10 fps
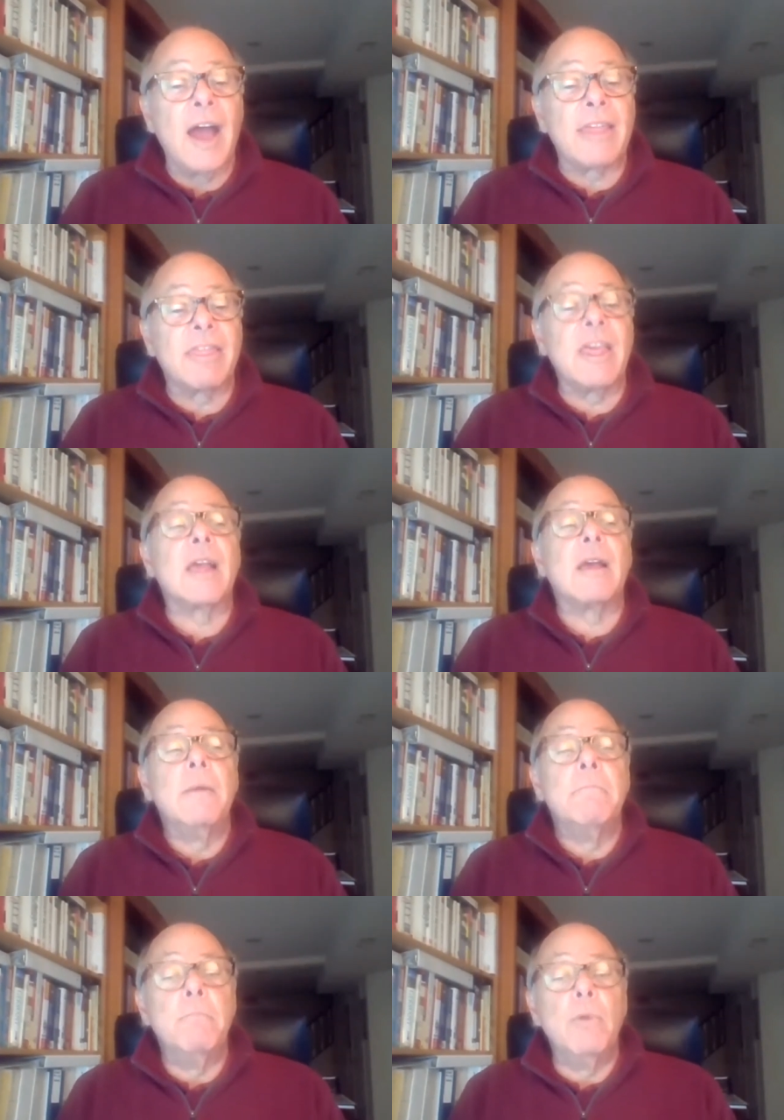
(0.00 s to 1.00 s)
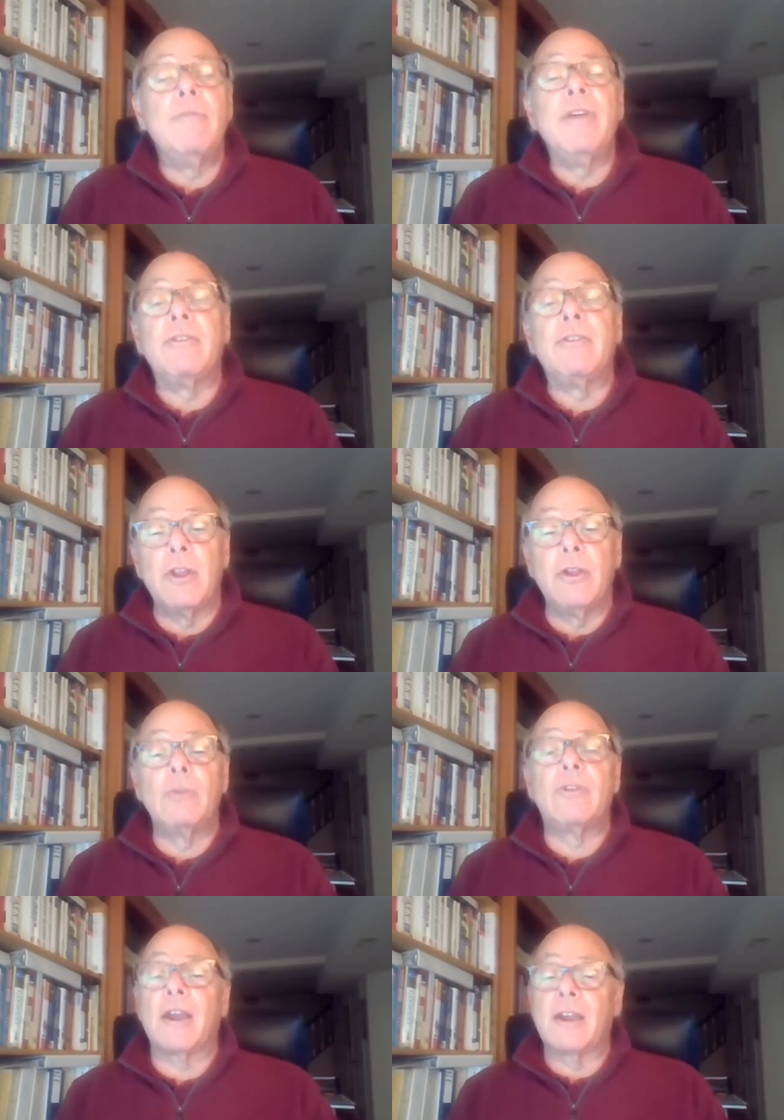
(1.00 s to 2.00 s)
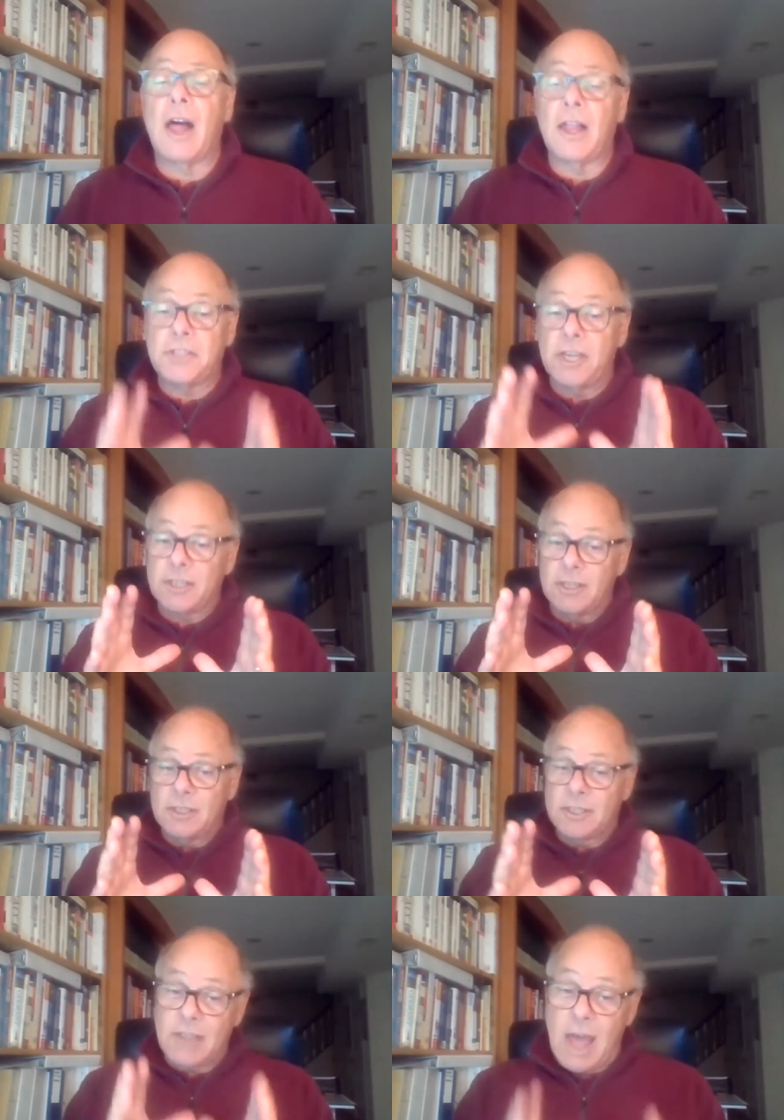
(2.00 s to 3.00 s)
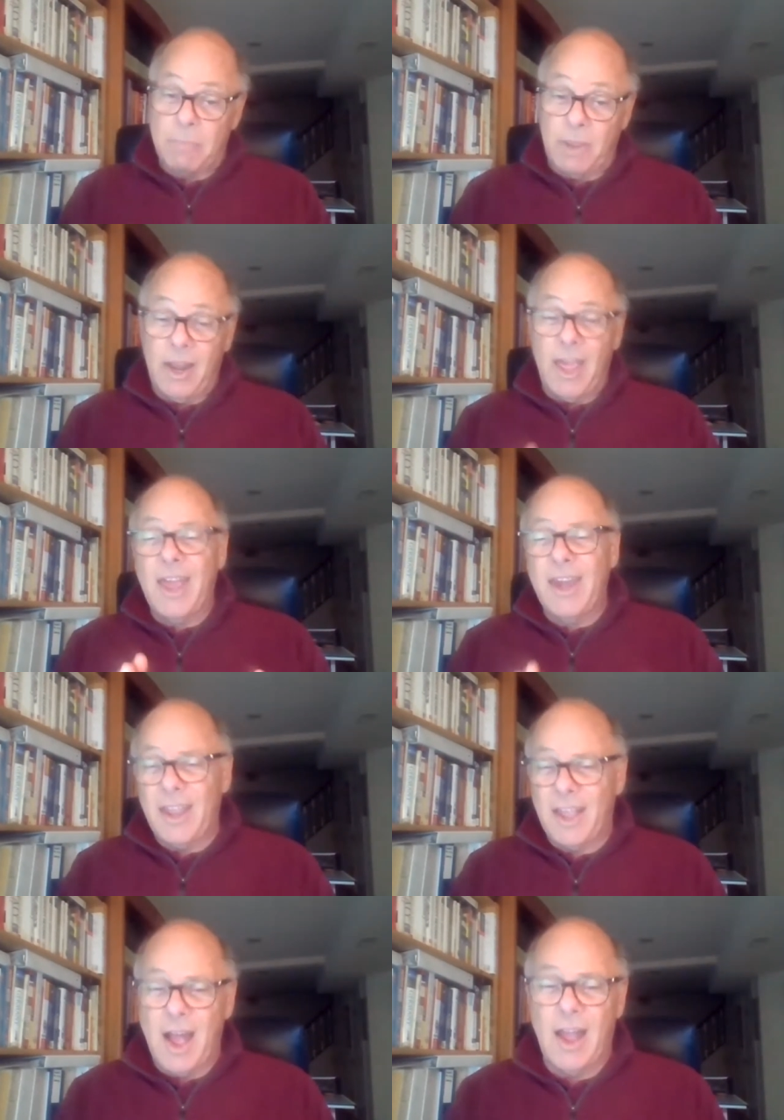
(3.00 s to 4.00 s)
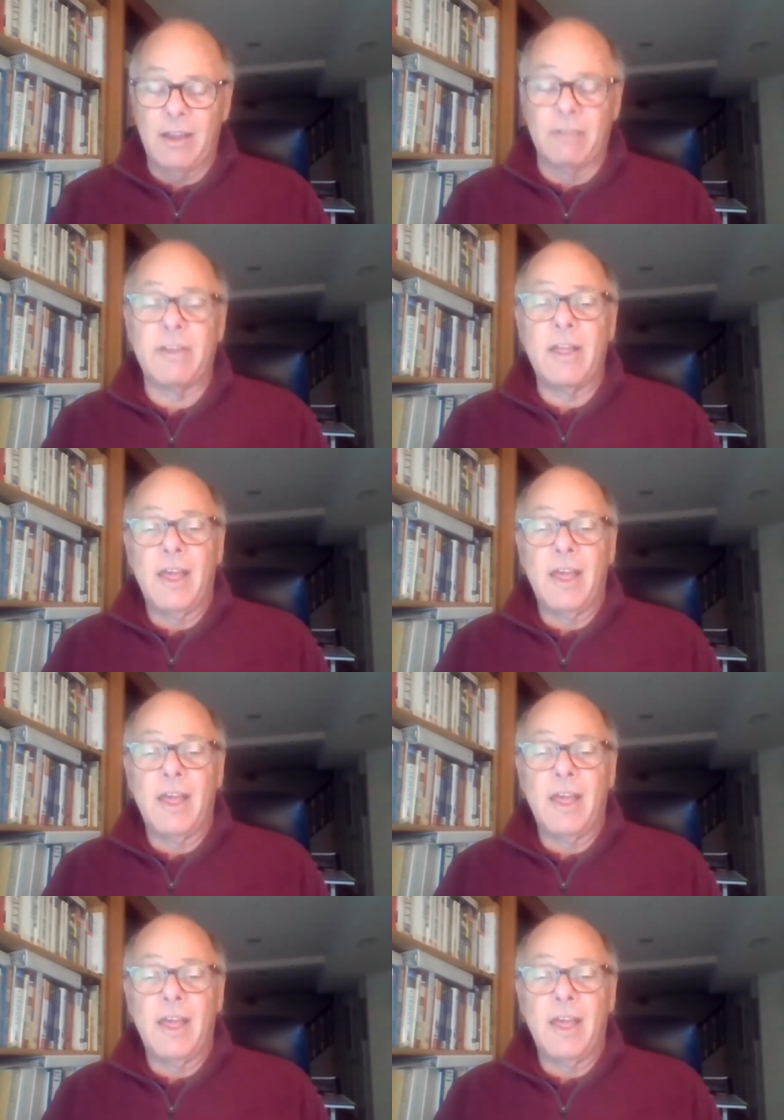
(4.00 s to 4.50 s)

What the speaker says: I think moving to the new technologies and stopping any kind of